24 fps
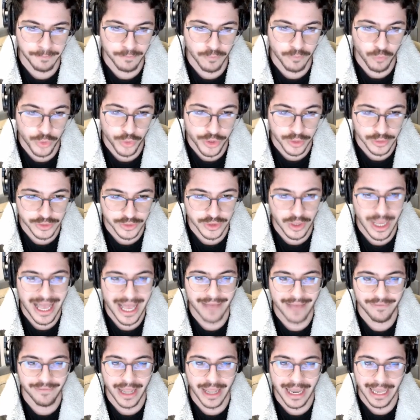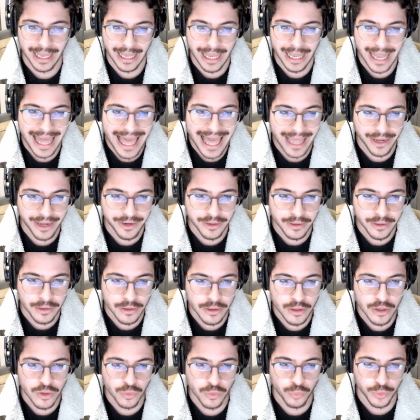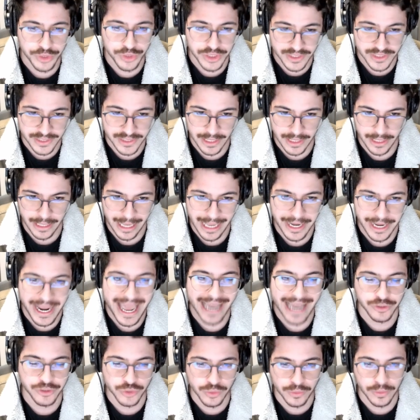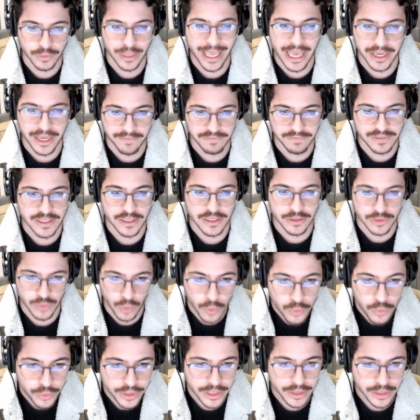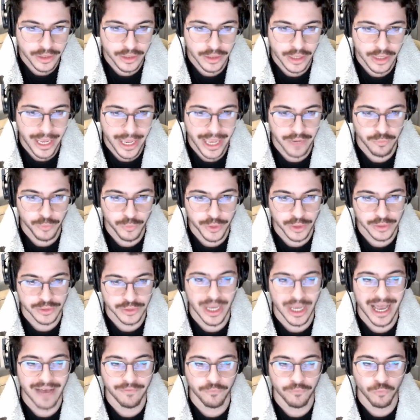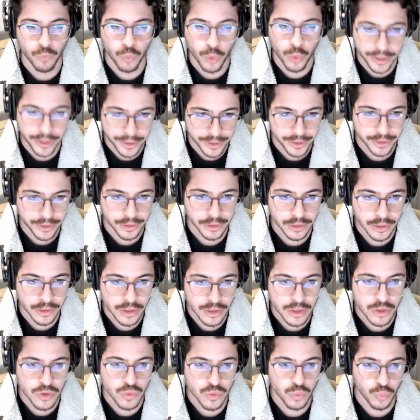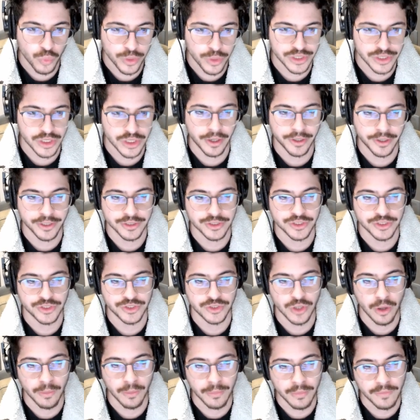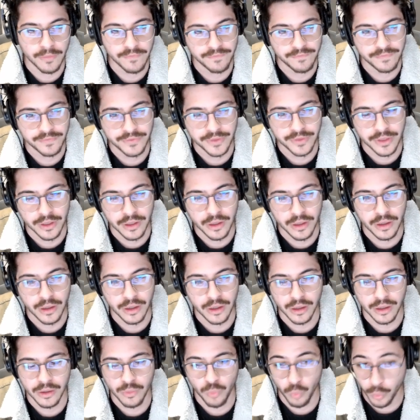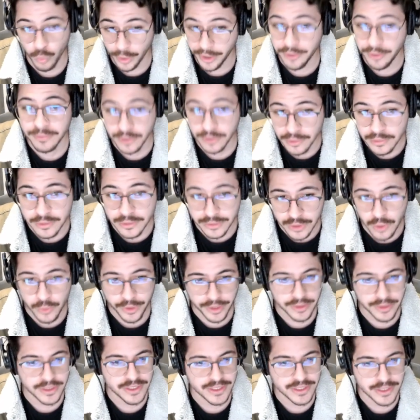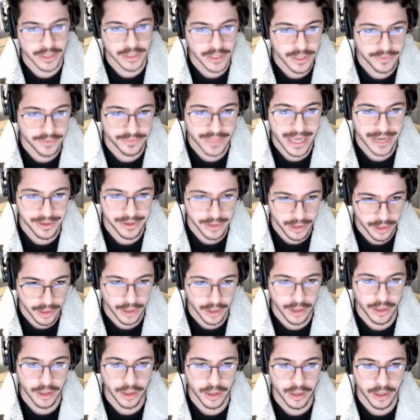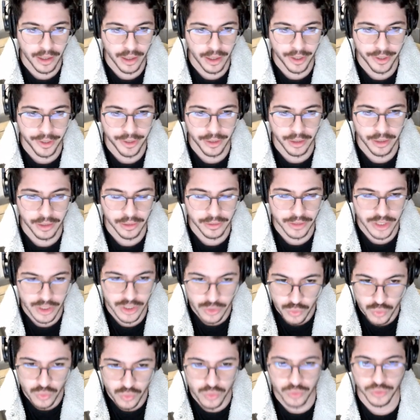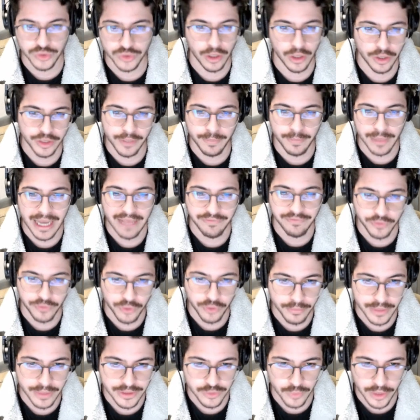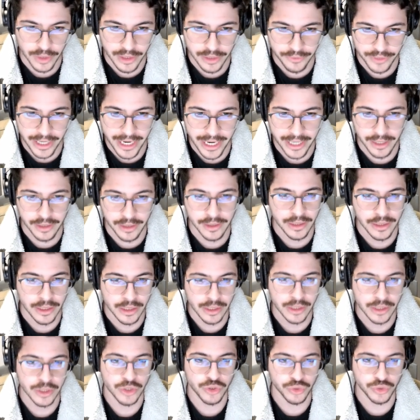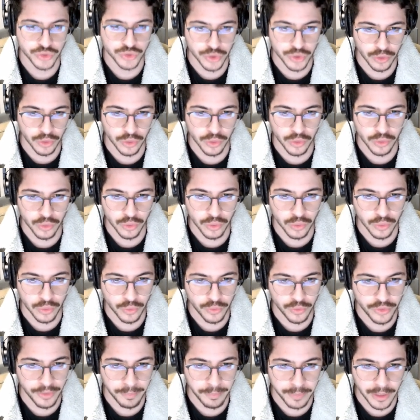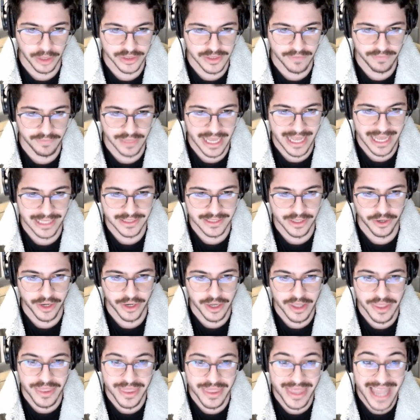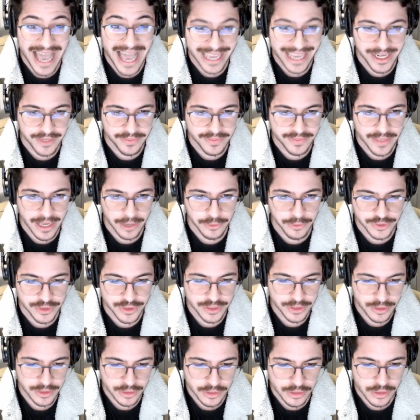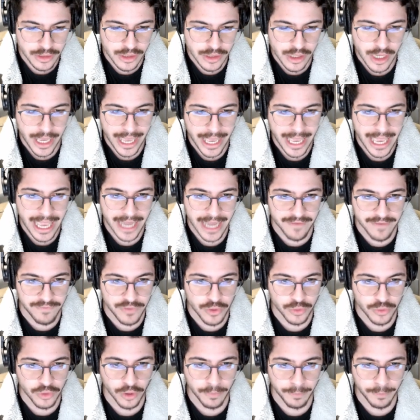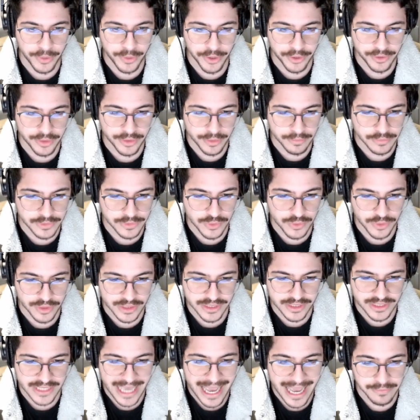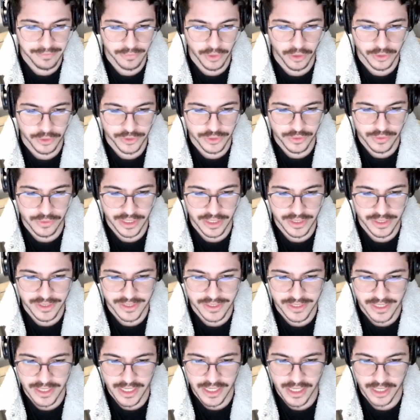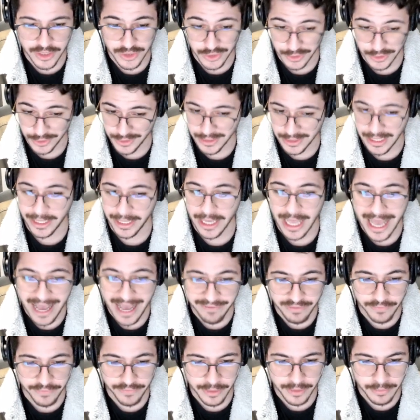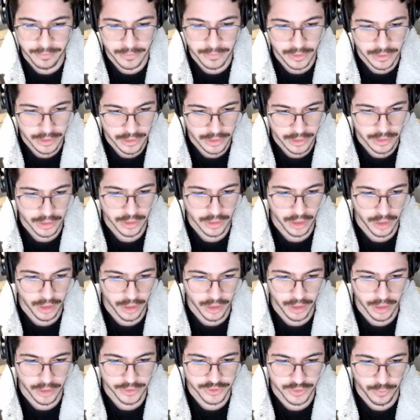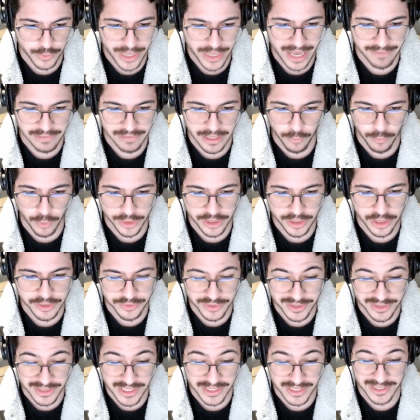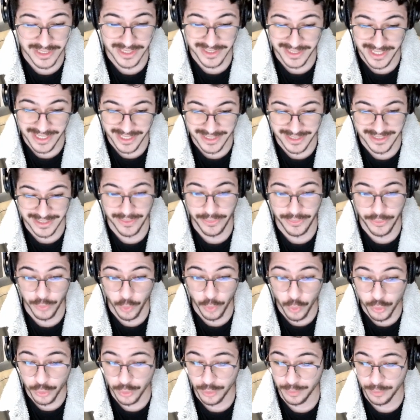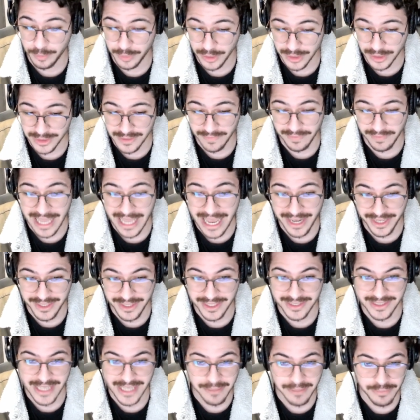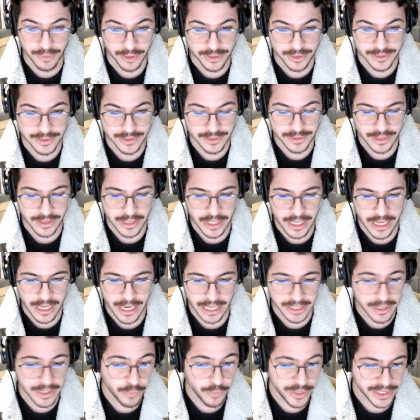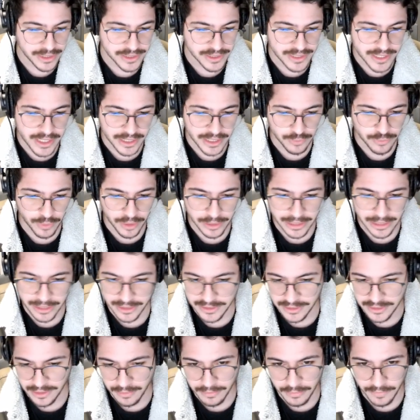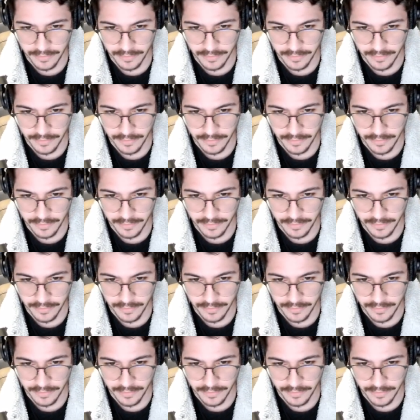We also have LAN, which is an actual NFT token, and we also have Wear, which are some of the wearable tokens that are used on the platform as well, right? So the plots of lands are 90,000, and if you compare them to the Sandbox, you can see it's just like half of them. So we have like 166 total plots of land in the Sandbox. And then we can see as well like some